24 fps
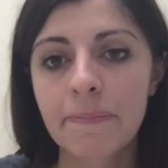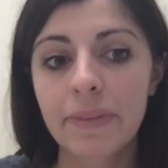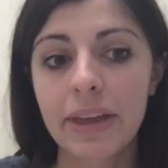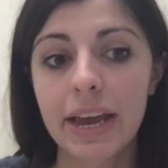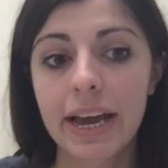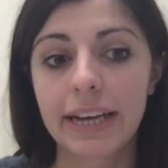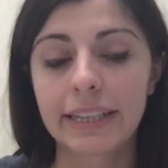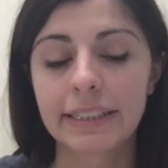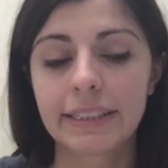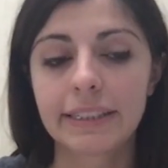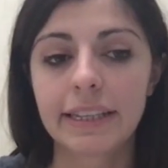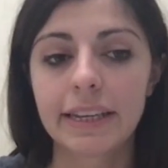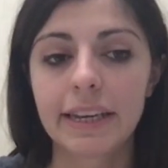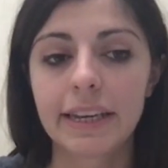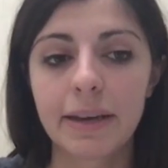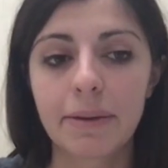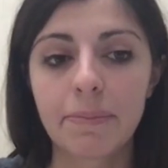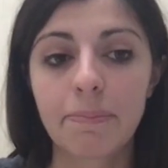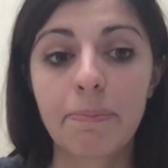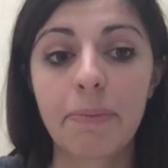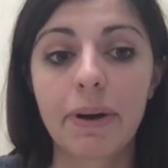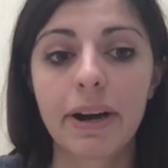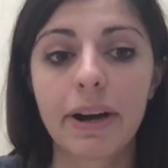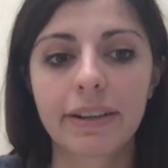As
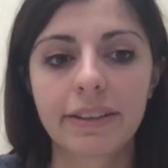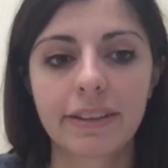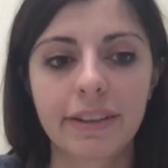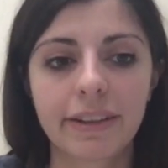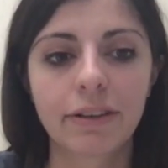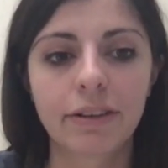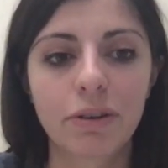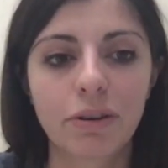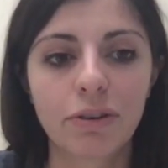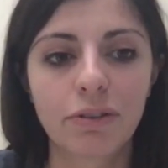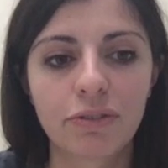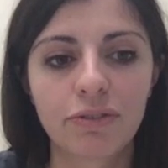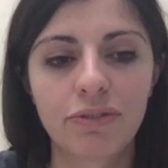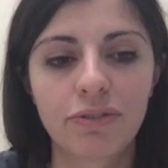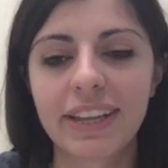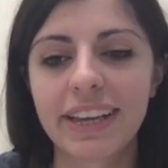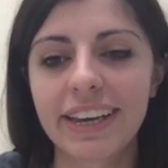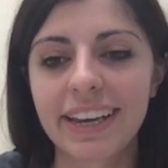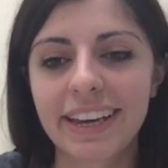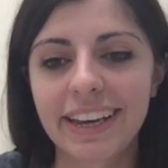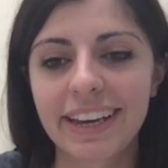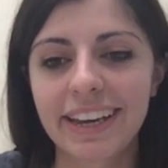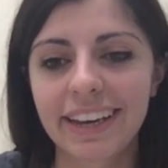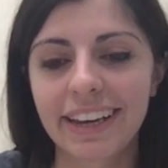the burden of
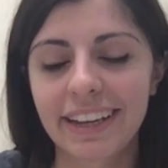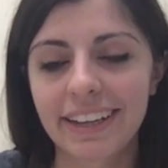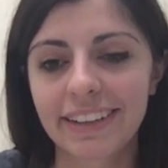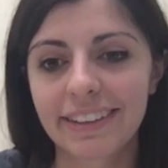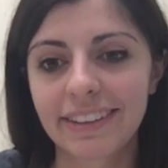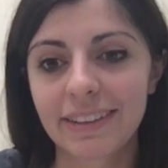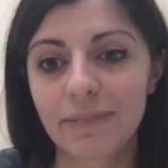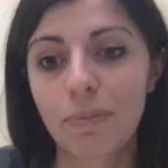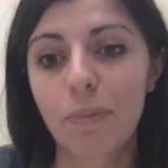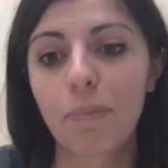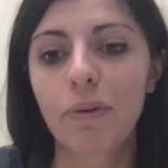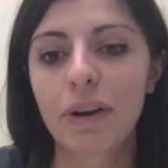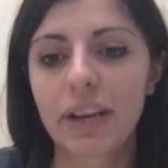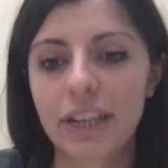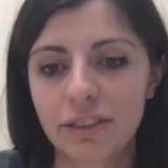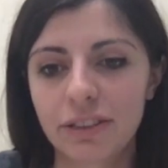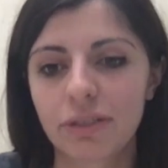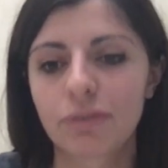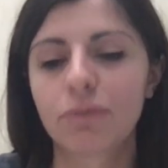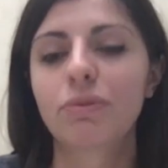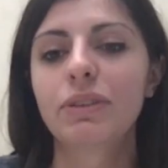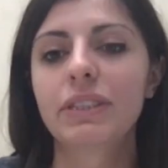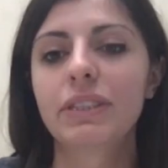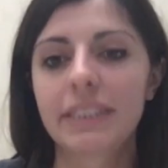the
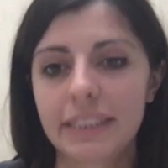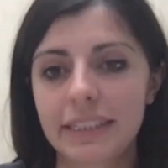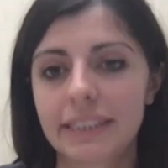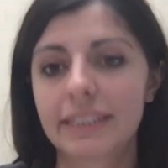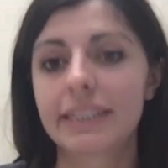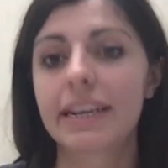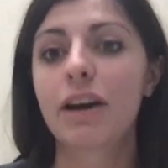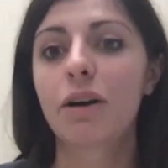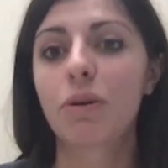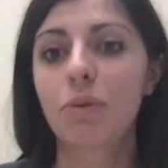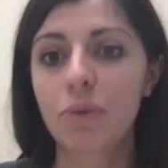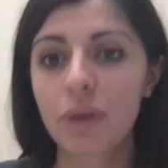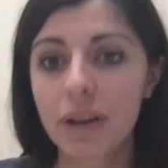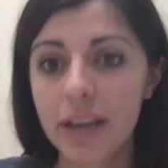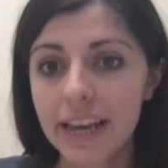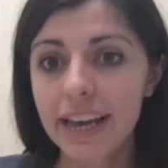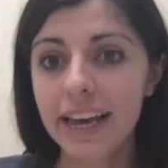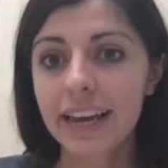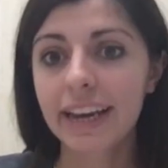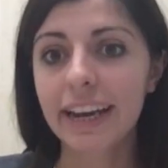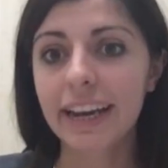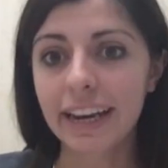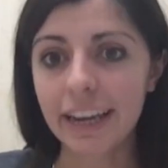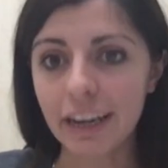population, which is now
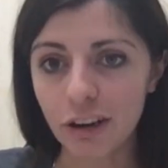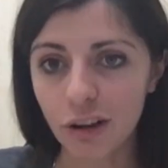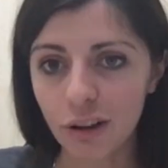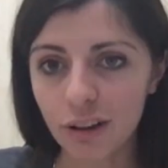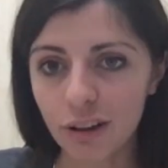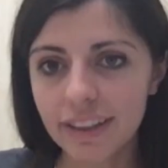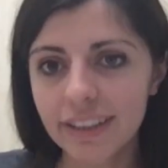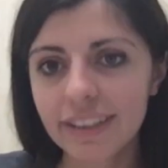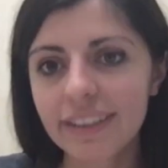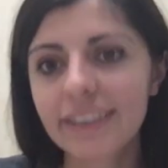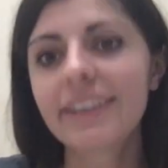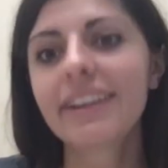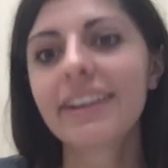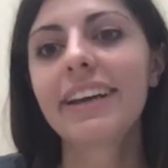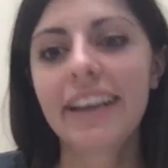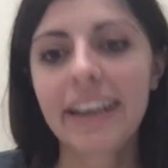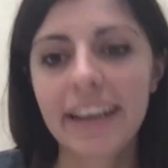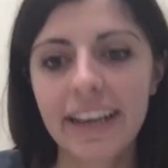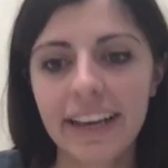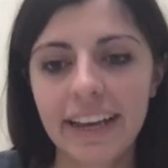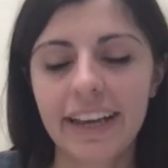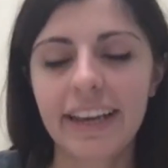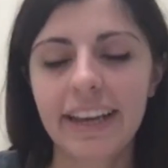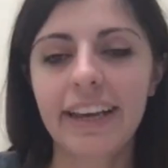getting older,
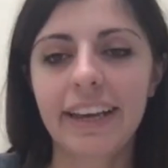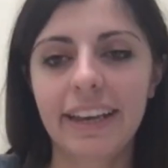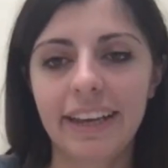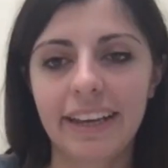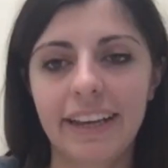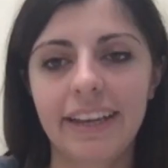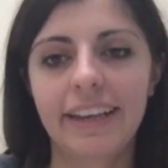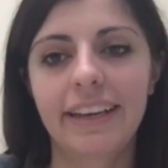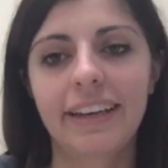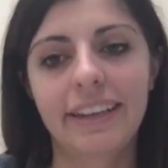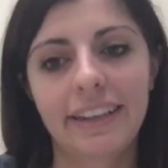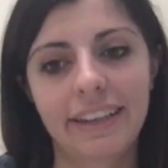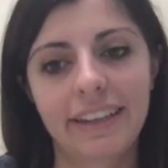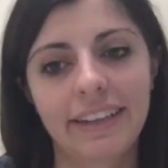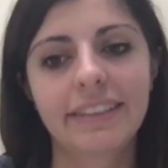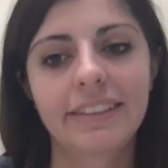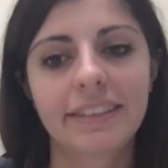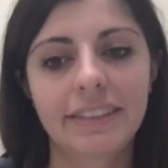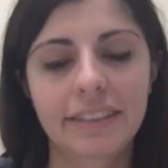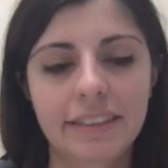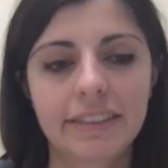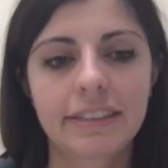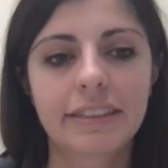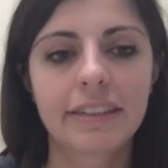
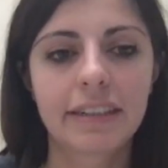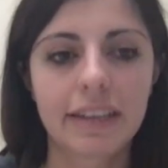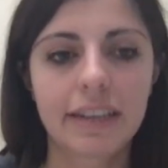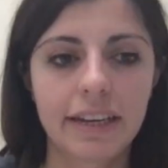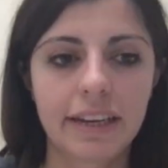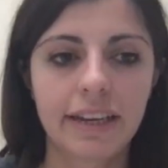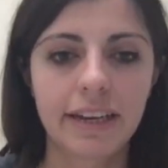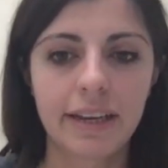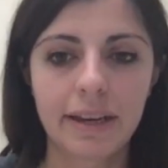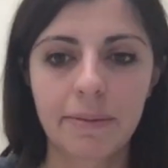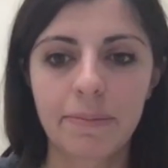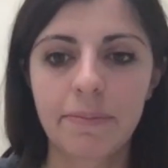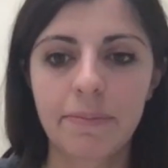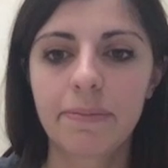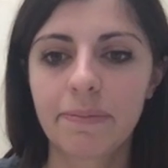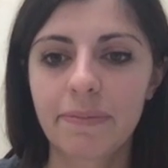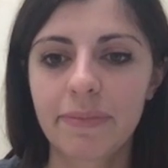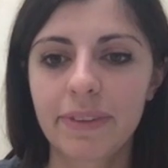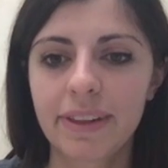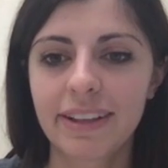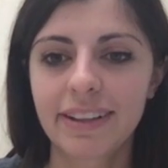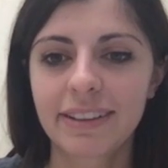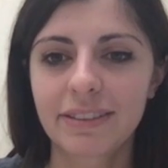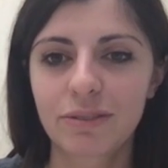it's
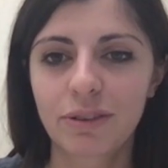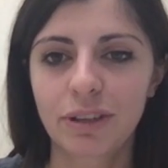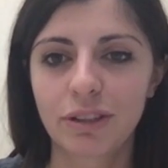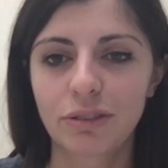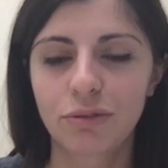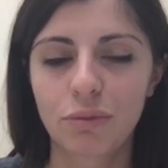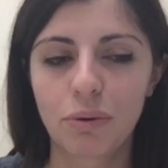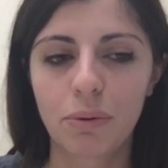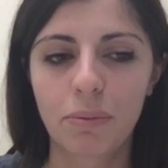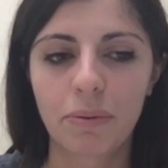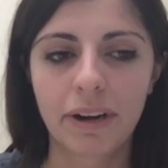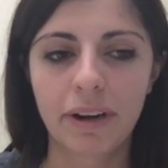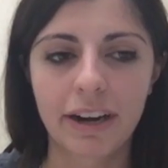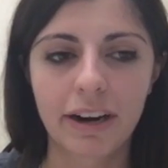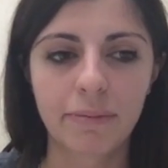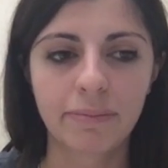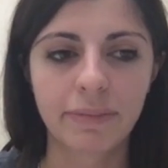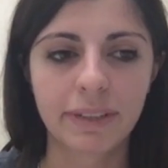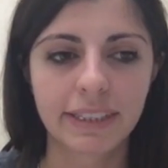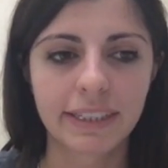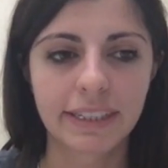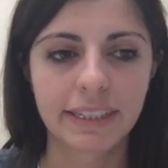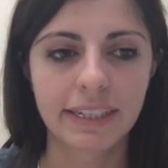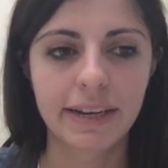try to
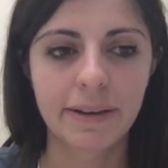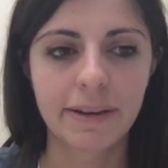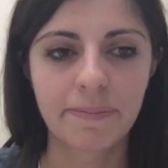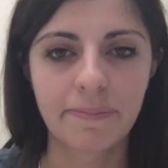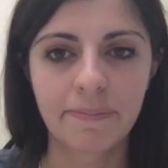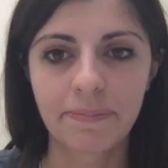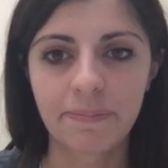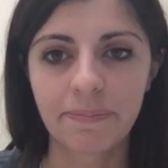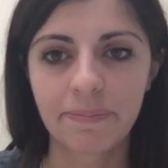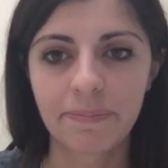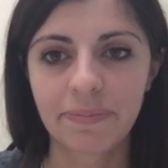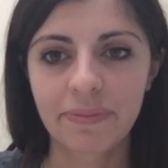overcome it. Yeah.